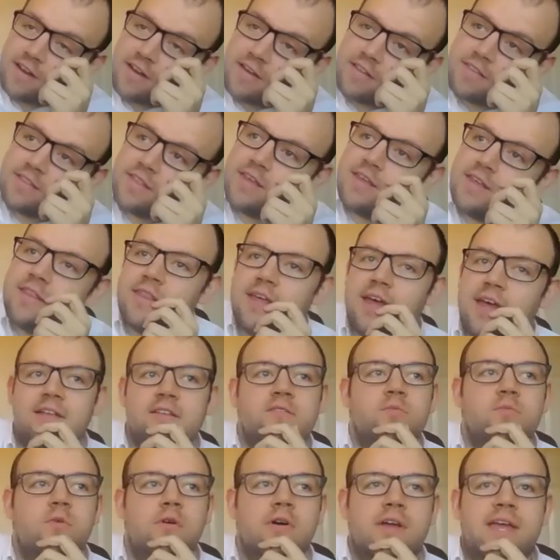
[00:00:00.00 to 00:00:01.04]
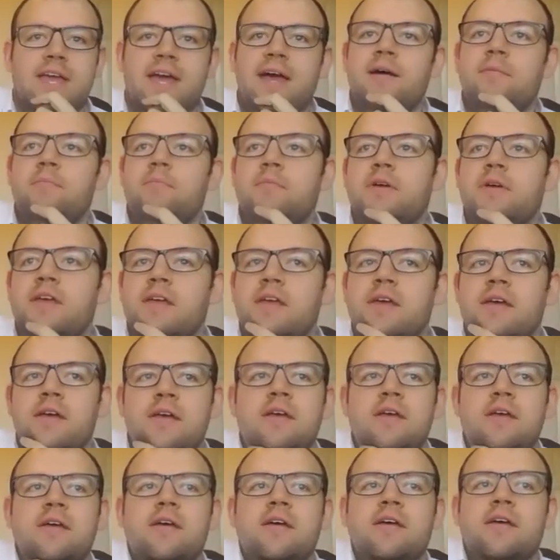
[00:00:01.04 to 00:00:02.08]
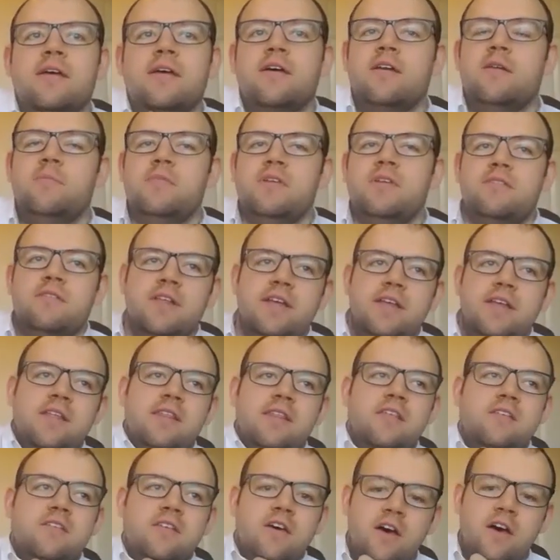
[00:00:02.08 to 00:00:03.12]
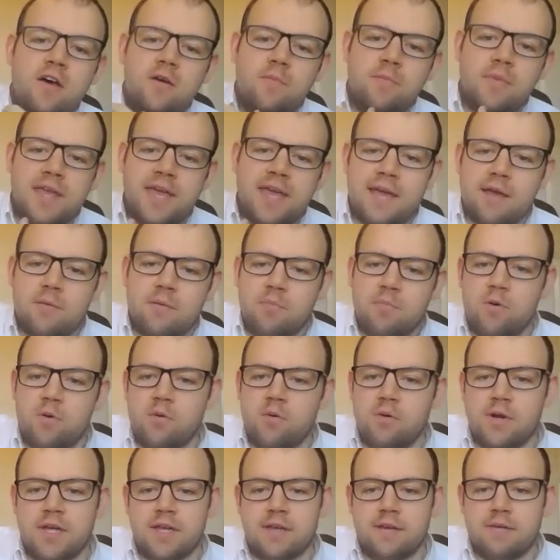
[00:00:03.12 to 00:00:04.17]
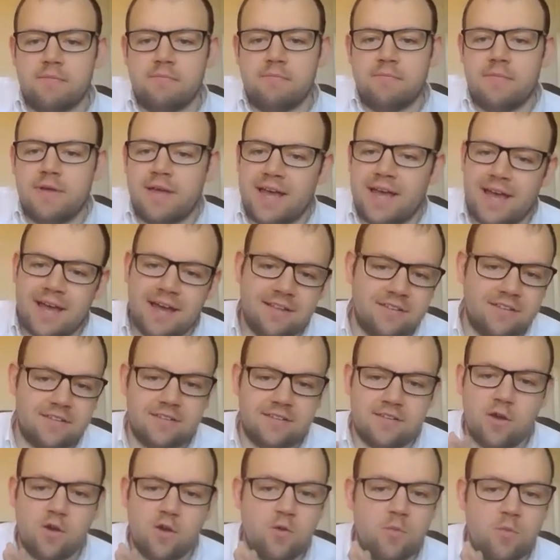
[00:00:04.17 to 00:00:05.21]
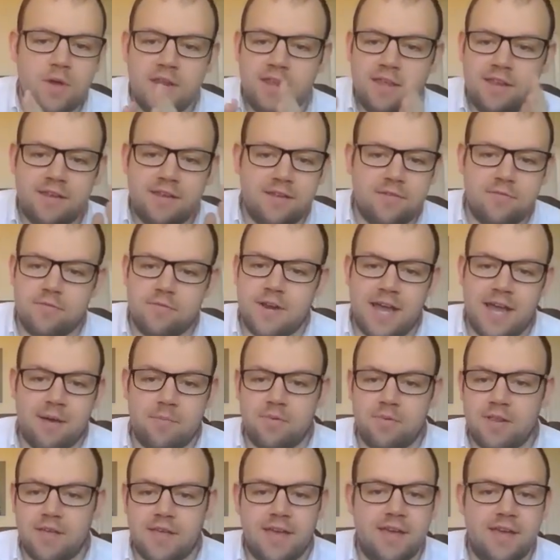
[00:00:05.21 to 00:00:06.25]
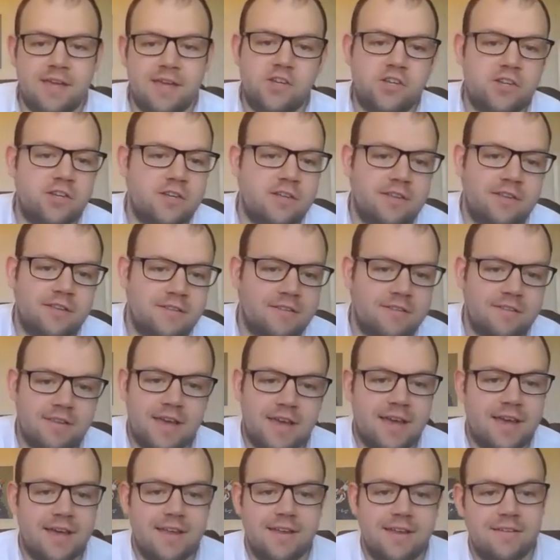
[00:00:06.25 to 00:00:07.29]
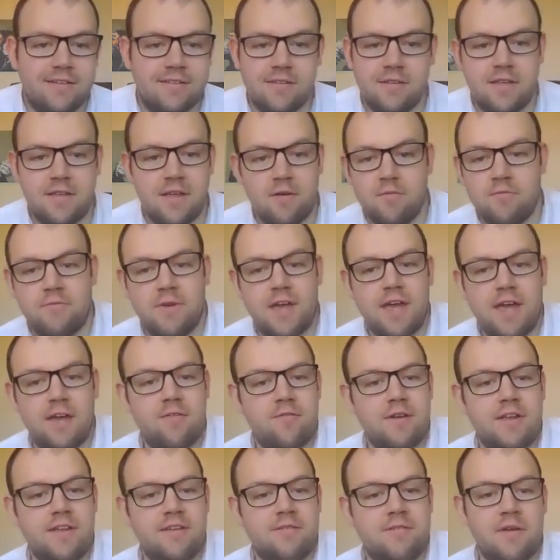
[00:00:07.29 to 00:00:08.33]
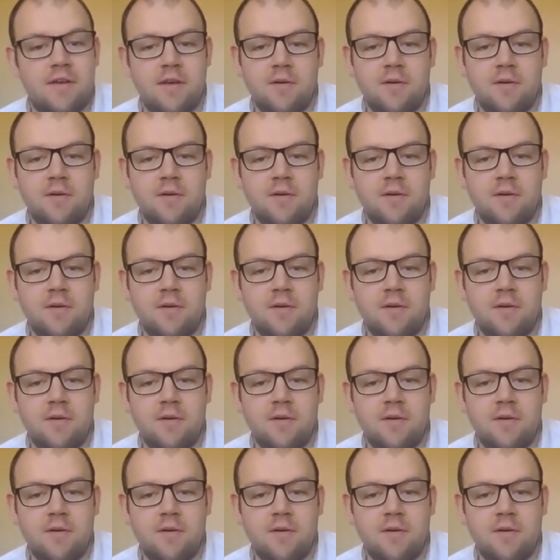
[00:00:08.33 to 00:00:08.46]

And I think that's what can be kind of misleading. The term GAG pooling has so many different applications and varied